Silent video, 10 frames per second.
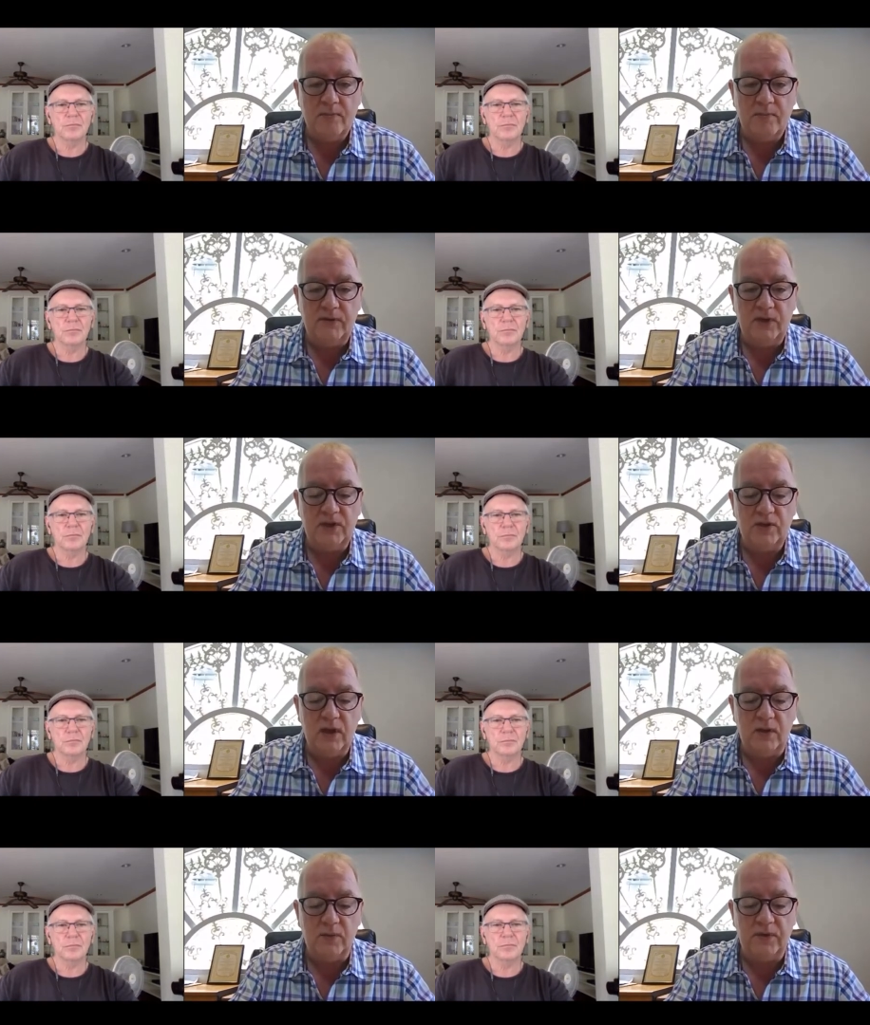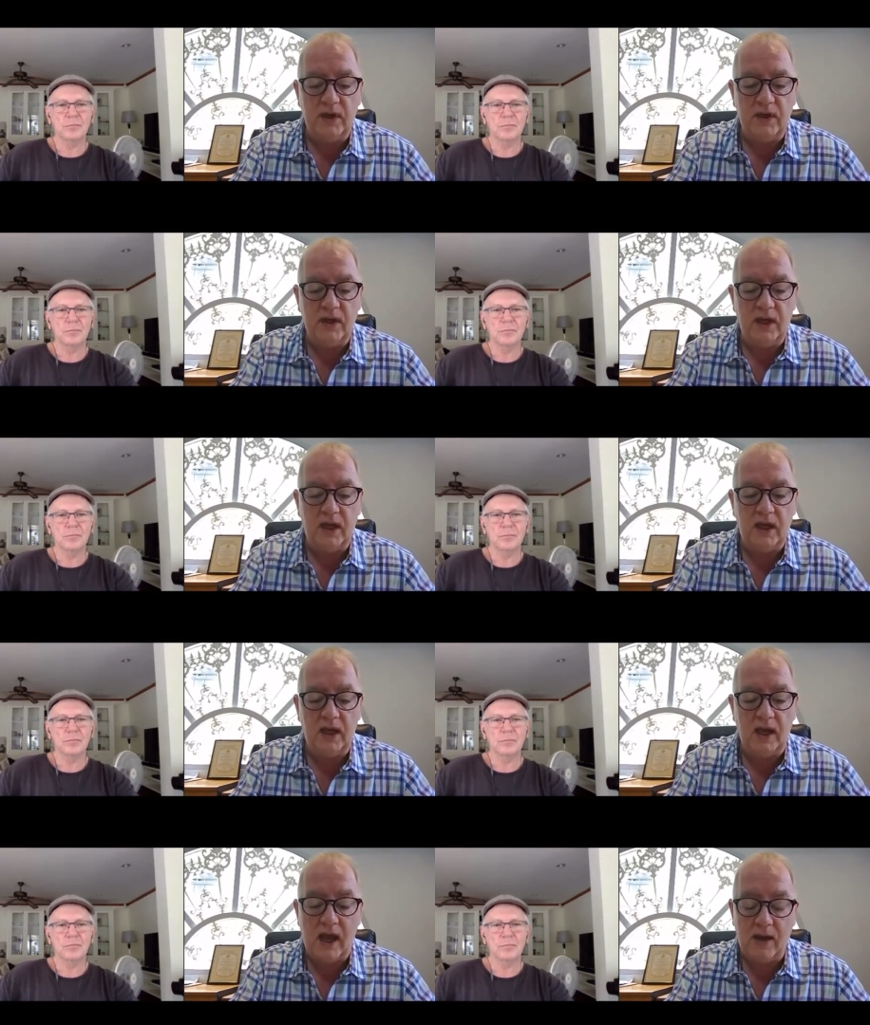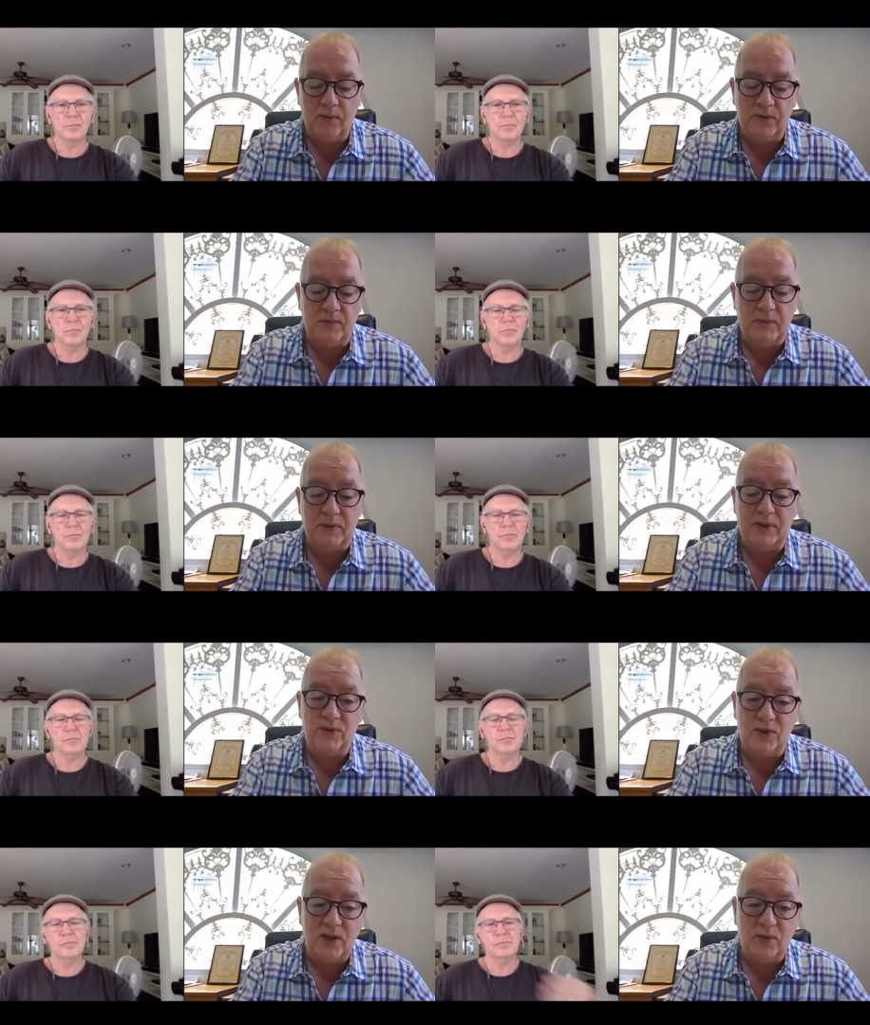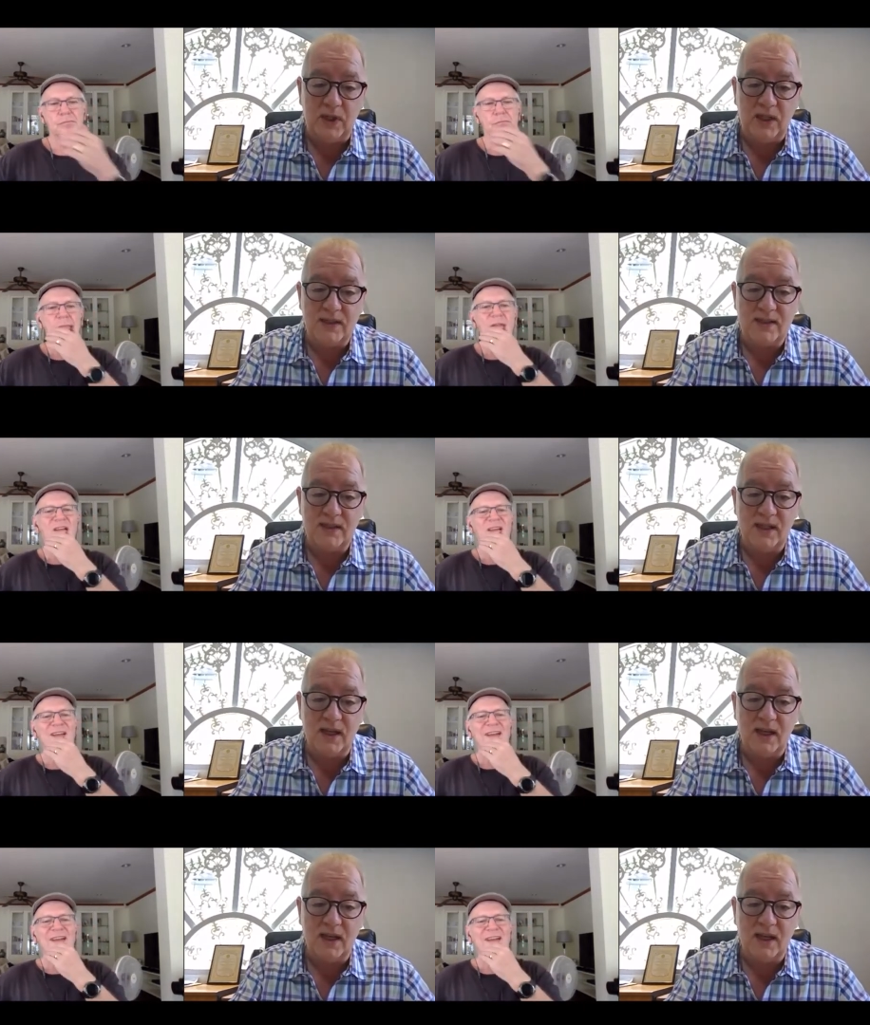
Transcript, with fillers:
Speaker 1: But if we do it within uh, at within maybe three weeks,